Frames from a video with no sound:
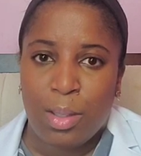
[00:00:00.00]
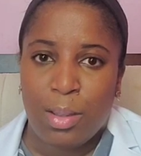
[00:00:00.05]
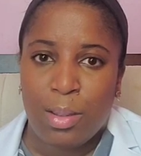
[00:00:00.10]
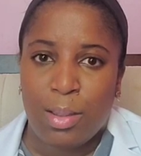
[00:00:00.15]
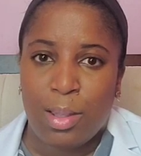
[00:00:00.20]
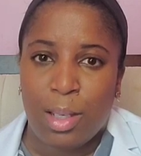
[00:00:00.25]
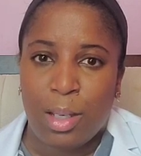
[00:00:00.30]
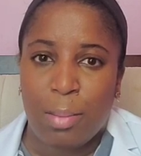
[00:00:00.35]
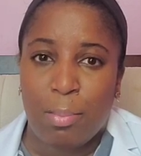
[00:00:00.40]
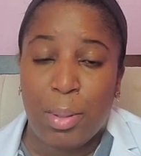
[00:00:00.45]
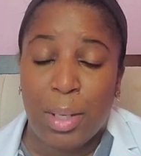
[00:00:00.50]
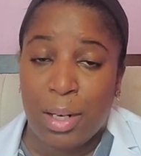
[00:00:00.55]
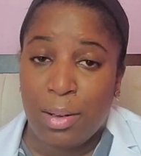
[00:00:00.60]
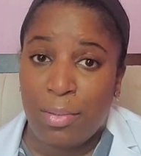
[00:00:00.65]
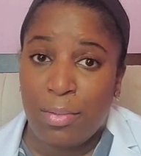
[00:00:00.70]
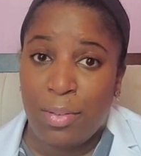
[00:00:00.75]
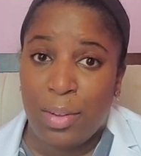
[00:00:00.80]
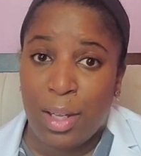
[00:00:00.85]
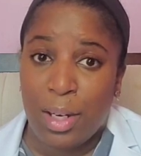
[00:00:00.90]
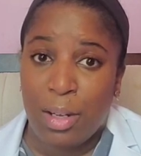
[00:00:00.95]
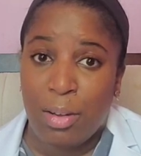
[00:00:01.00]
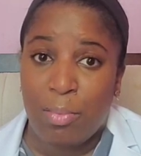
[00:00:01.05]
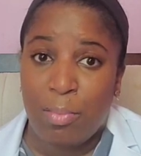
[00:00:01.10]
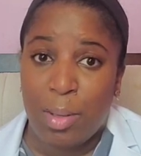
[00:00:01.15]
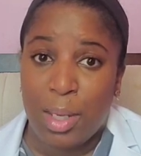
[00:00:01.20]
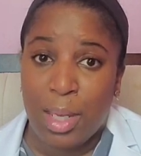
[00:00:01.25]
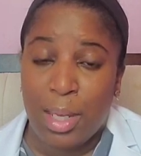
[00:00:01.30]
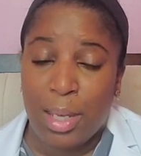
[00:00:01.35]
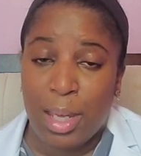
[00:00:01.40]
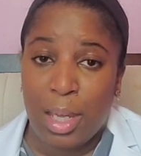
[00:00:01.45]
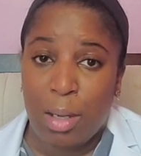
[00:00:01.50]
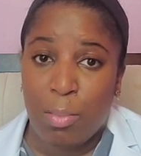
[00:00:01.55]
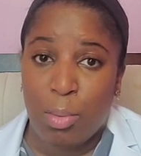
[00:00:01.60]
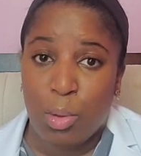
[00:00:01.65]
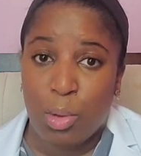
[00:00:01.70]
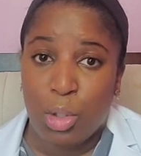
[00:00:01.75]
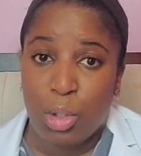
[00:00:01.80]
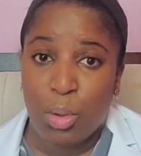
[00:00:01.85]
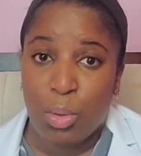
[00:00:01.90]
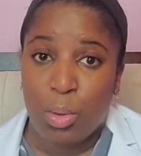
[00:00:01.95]
the benefit of being
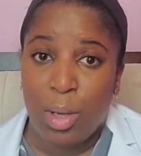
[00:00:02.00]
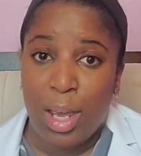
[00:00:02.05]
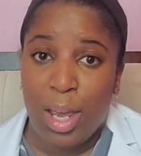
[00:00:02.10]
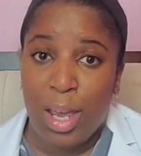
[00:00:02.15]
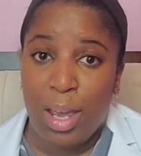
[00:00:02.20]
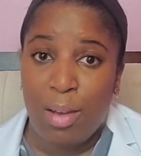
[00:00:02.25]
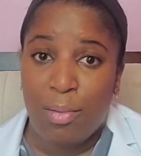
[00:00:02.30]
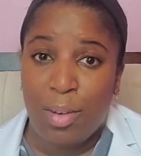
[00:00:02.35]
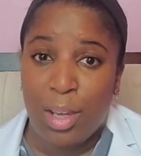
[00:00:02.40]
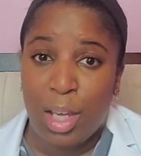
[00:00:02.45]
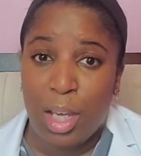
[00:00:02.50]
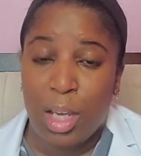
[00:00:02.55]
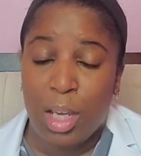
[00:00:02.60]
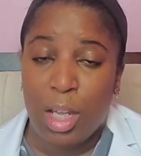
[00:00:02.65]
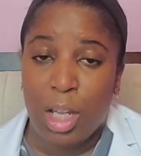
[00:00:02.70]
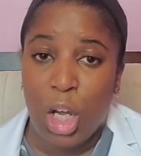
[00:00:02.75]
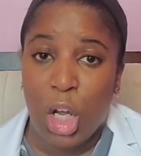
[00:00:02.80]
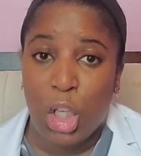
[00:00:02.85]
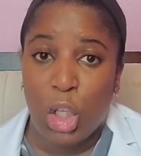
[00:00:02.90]
able to have a